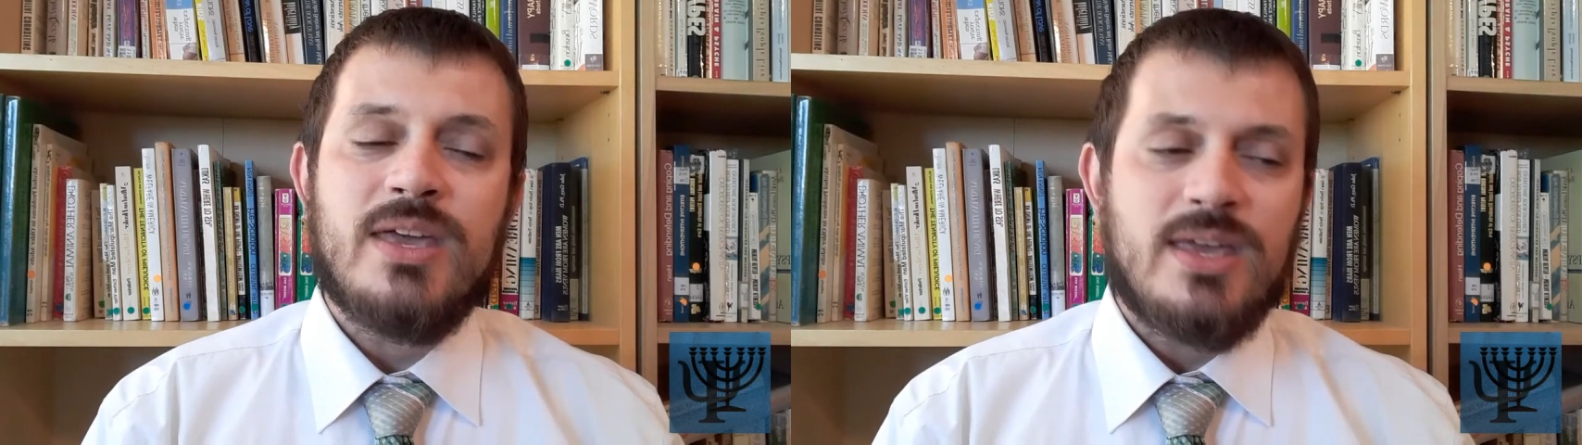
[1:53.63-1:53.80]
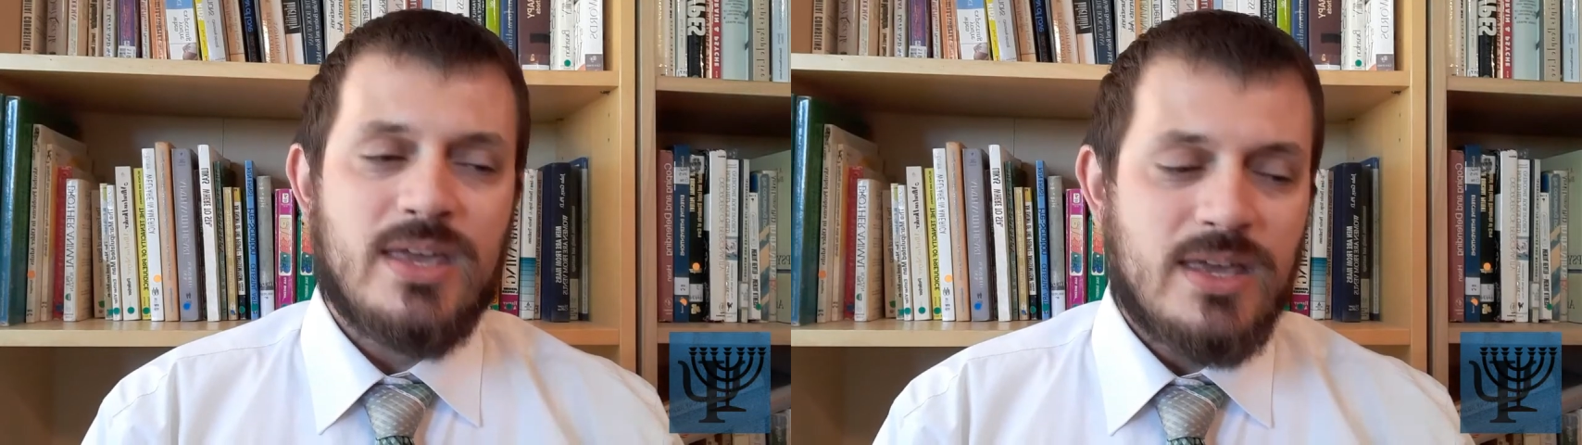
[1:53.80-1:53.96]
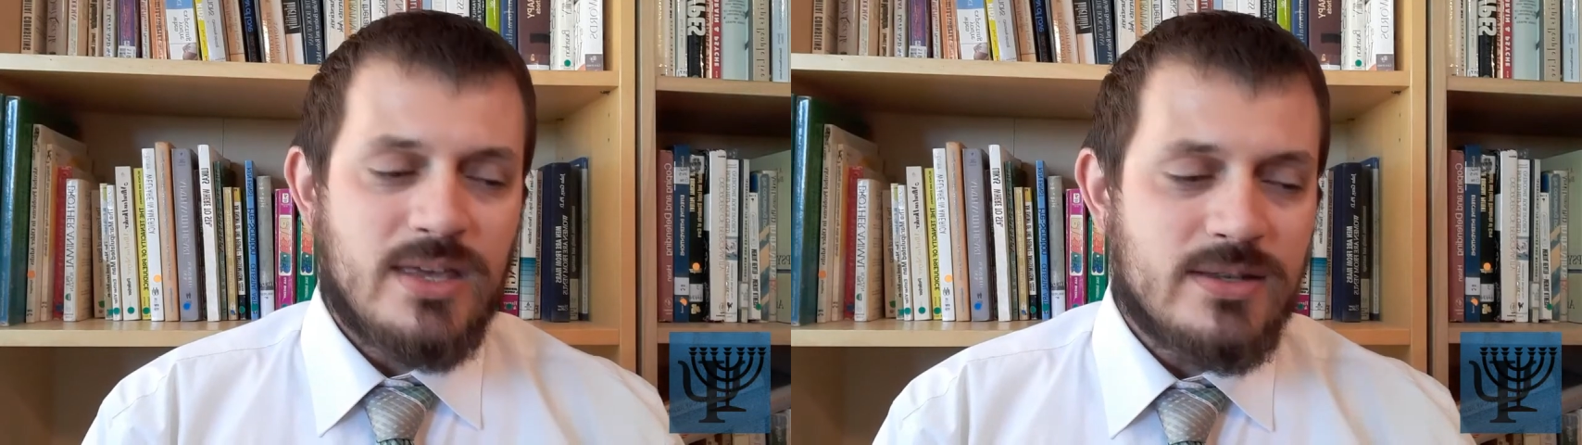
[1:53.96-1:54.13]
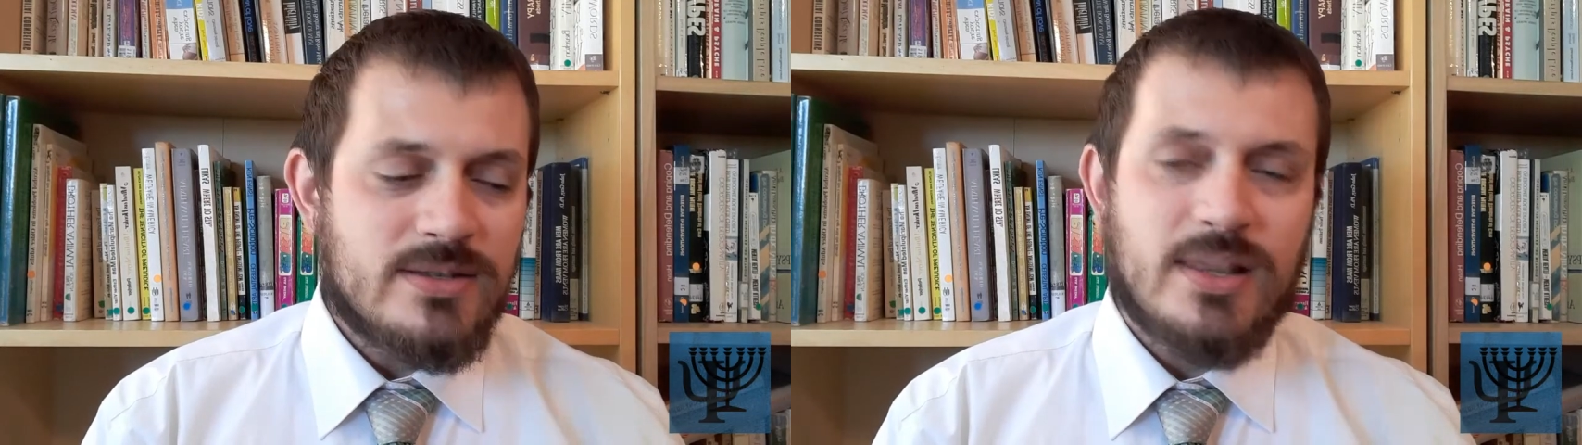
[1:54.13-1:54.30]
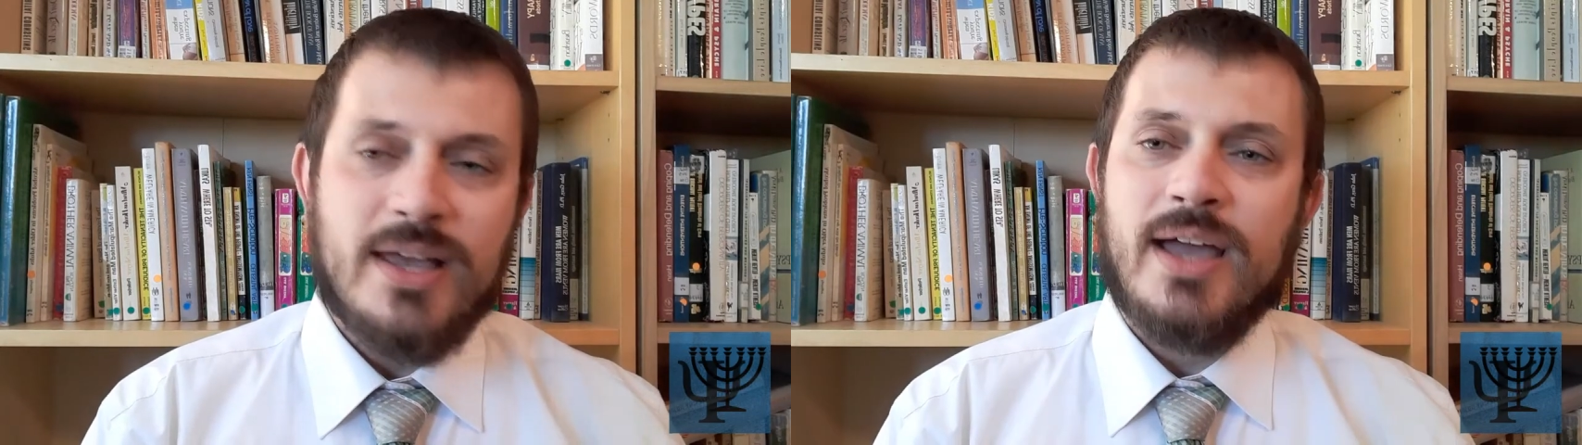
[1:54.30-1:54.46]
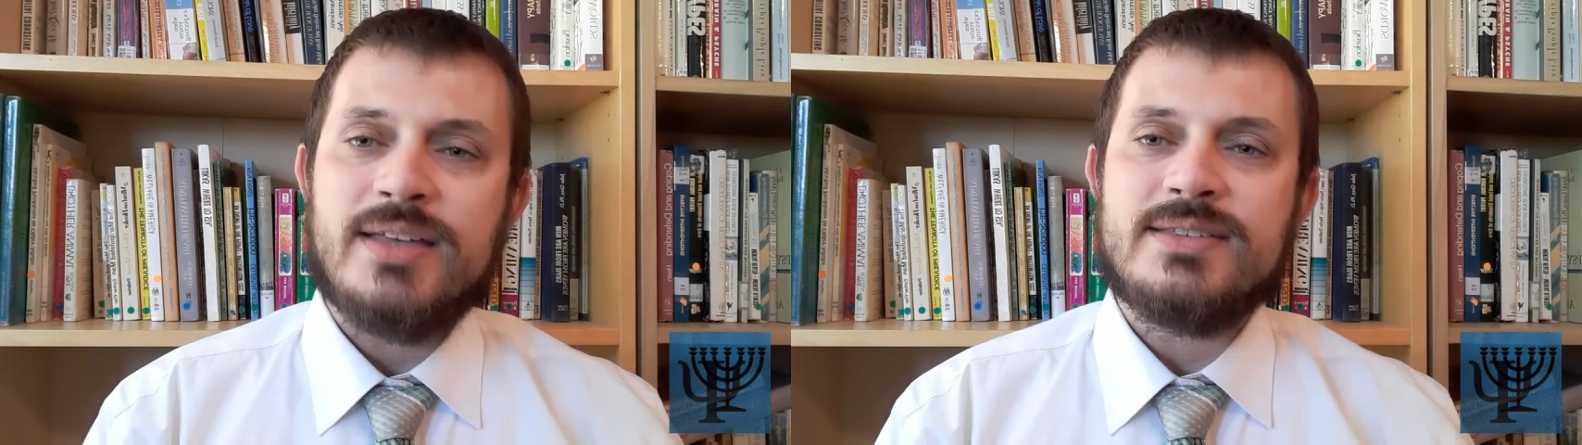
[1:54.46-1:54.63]
is,
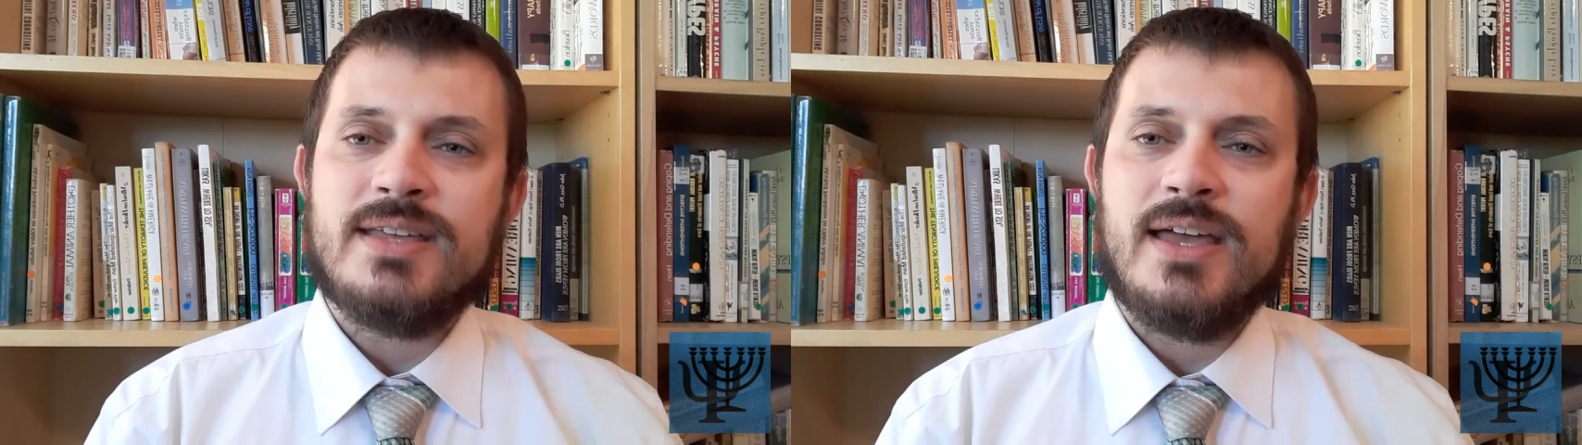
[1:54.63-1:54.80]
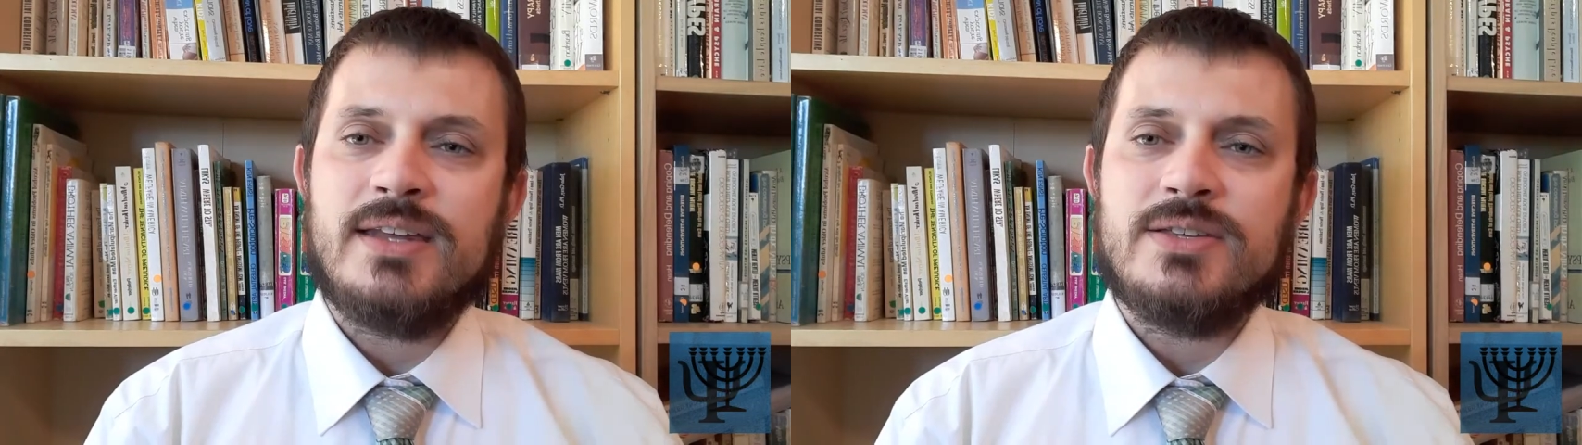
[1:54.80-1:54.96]
like I said,